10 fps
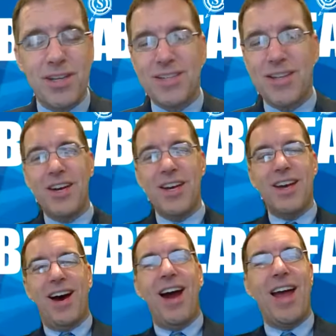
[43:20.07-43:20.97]
So,
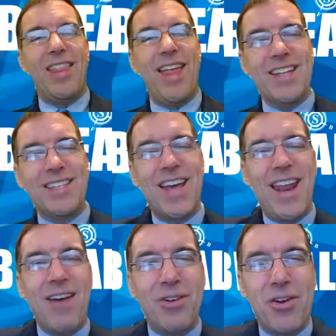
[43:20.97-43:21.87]
all right, that said,
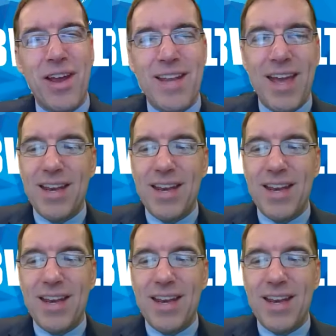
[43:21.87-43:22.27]
have a great day.